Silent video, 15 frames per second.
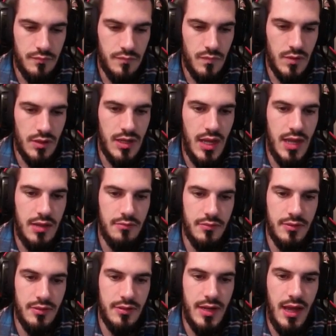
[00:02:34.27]
Okay,
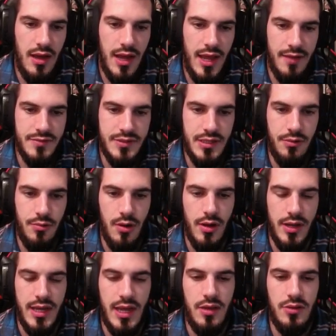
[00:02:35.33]
now I have 0.
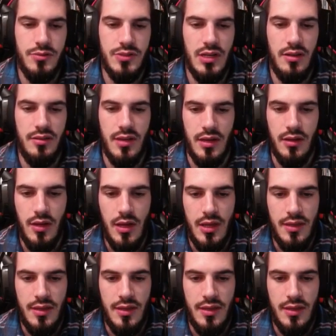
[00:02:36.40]
I can't use anything.